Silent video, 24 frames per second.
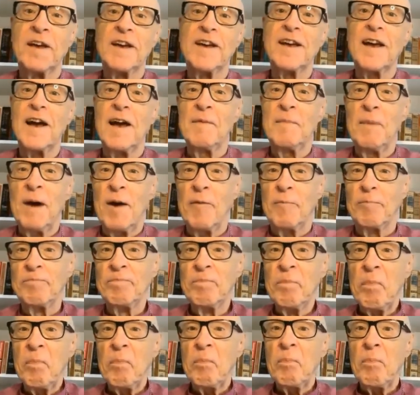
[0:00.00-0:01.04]
and I came
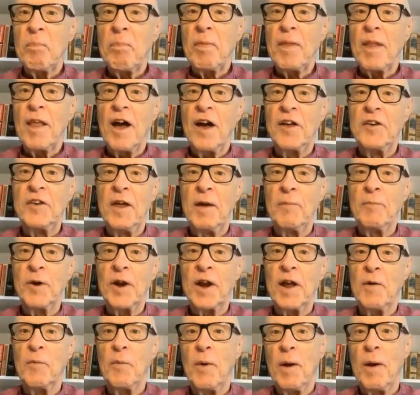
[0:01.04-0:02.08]
out. And then
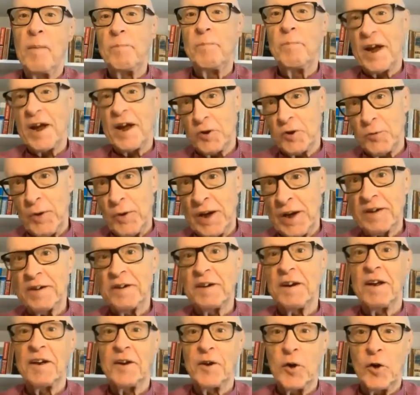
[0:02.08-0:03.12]
when I went back to
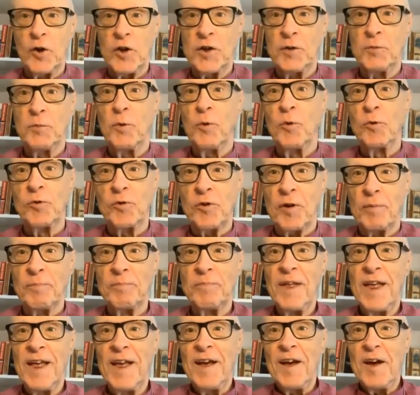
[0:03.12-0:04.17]
England, I got in the
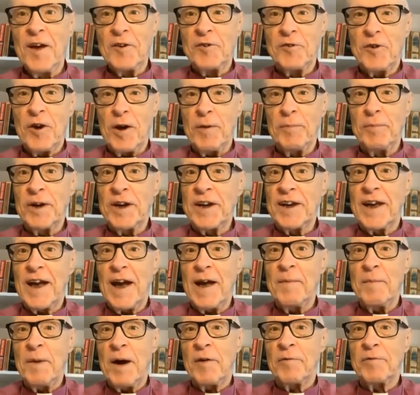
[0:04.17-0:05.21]
wardrobe and
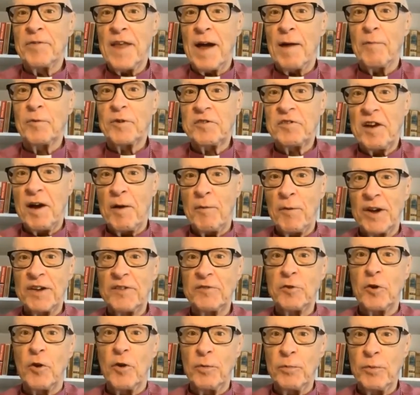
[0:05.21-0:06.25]
came out. That was how
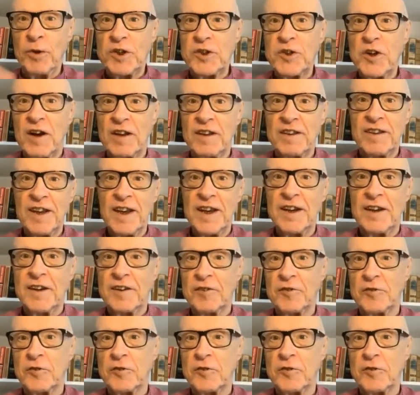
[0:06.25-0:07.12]
I saw it, which I think